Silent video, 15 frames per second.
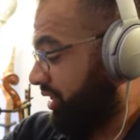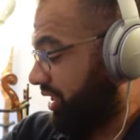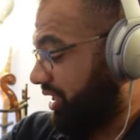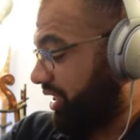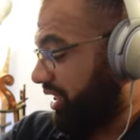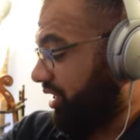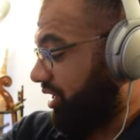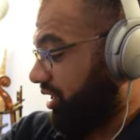And
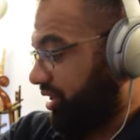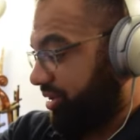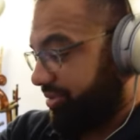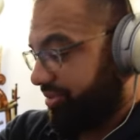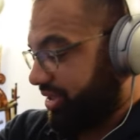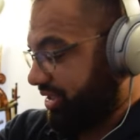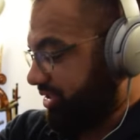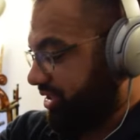they all
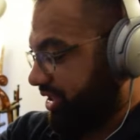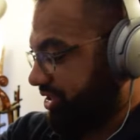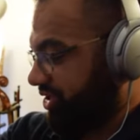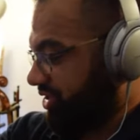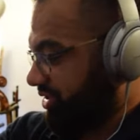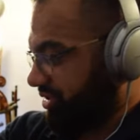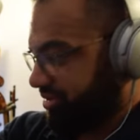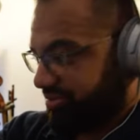they touch
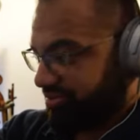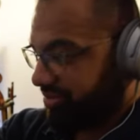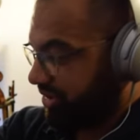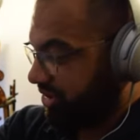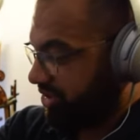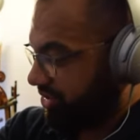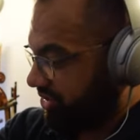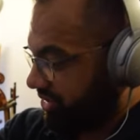your
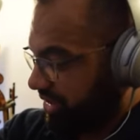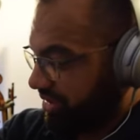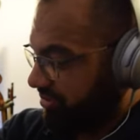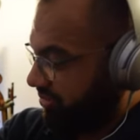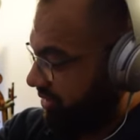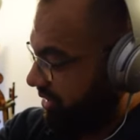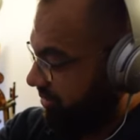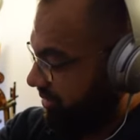touch your skin
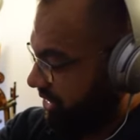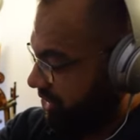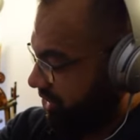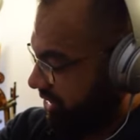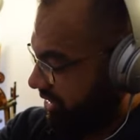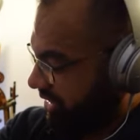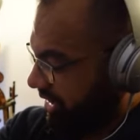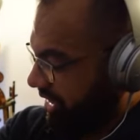pretty much
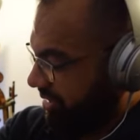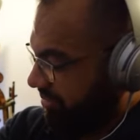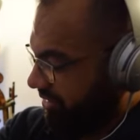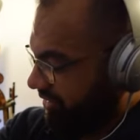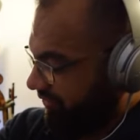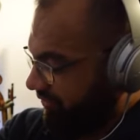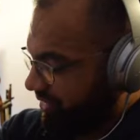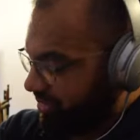and are able
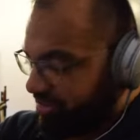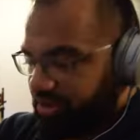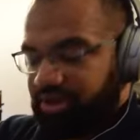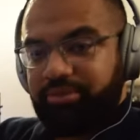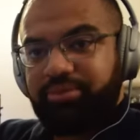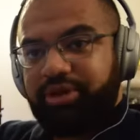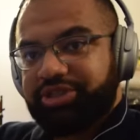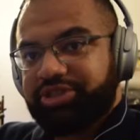to feel what your
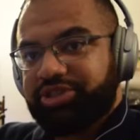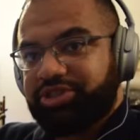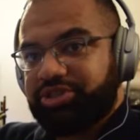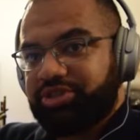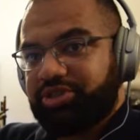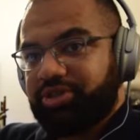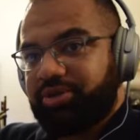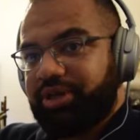muscles
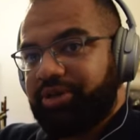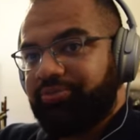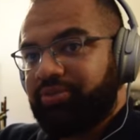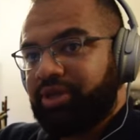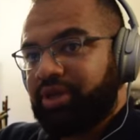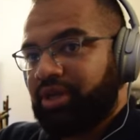are doing.